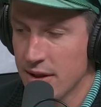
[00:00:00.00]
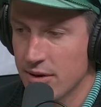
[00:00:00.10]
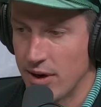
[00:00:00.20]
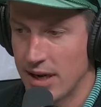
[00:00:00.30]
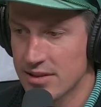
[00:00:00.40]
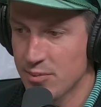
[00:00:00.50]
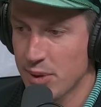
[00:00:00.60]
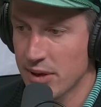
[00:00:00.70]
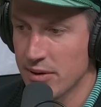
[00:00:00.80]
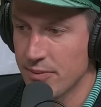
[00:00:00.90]
there hasn't
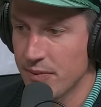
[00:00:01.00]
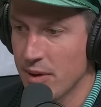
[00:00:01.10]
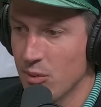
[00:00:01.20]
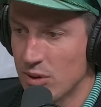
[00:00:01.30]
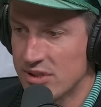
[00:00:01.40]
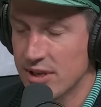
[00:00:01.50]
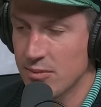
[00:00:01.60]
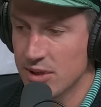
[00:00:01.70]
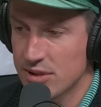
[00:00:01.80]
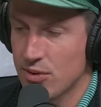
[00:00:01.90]
been a more
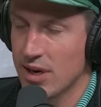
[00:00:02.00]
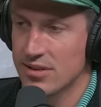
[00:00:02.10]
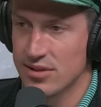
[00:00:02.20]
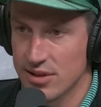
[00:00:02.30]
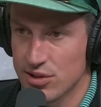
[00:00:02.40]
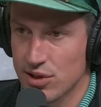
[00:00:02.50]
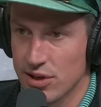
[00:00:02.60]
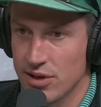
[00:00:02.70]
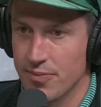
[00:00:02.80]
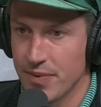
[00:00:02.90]
seamless
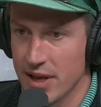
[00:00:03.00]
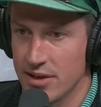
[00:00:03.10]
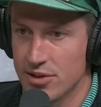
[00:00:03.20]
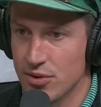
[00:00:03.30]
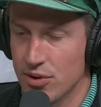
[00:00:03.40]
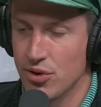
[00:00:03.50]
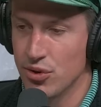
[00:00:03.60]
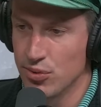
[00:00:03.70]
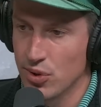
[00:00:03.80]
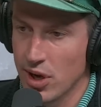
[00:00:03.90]
transition into the
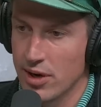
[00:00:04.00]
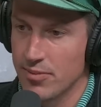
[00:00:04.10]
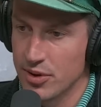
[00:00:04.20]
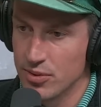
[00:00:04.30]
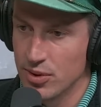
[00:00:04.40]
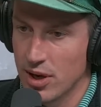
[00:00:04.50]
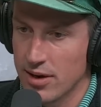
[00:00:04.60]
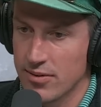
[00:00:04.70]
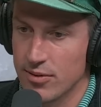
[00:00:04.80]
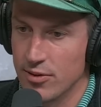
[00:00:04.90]
new lineup, new
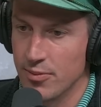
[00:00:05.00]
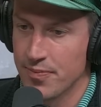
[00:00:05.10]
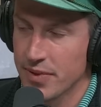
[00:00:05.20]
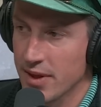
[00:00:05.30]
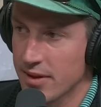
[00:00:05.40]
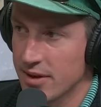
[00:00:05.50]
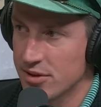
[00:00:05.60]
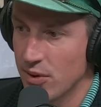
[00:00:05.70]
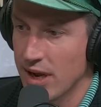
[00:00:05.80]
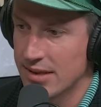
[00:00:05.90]
locker room than
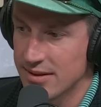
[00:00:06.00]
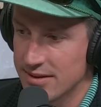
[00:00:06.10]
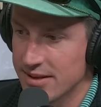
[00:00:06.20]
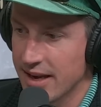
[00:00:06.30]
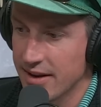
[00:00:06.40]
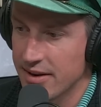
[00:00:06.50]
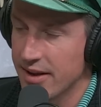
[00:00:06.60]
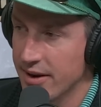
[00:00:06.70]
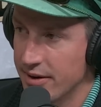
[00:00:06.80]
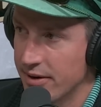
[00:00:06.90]
Johansson has had
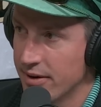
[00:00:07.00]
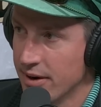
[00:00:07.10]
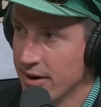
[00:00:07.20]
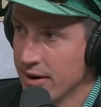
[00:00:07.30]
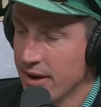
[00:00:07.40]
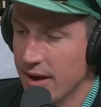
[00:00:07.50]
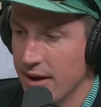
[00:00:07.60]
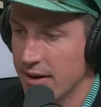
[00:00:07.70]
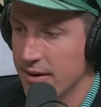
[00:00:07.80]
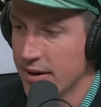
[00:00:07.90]
here.
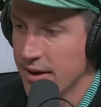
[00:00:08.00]
And